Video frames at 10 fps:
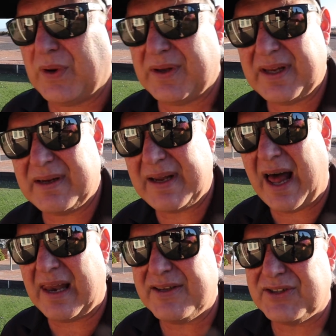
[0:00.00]
want the
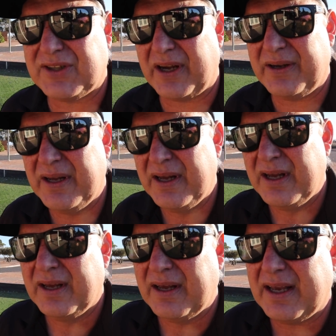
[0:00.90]
colour. So,
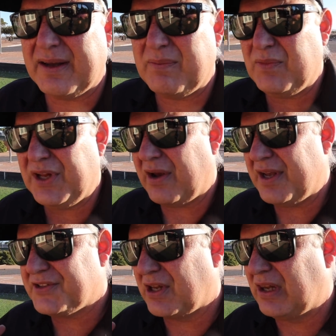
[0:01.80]

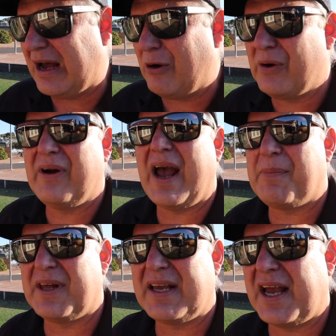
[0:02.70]
it's a lower
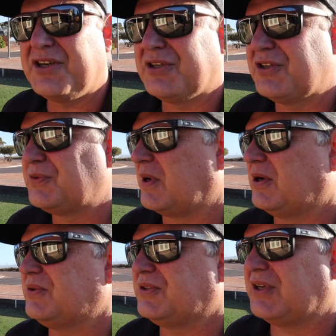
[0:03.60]
application as
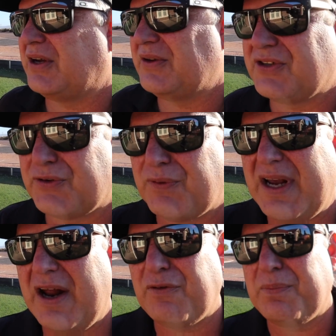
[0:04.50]
well. So it's
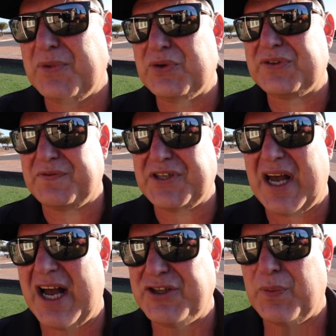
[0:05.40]
300 mils of
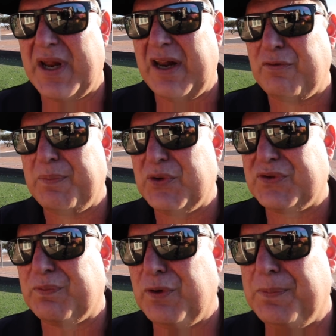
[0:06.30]
charger, 100
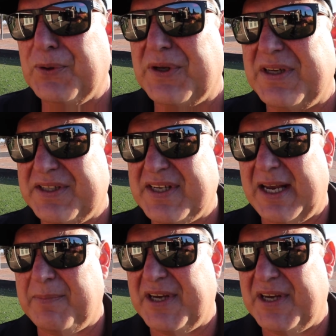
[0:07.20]
mils of root builder in a tank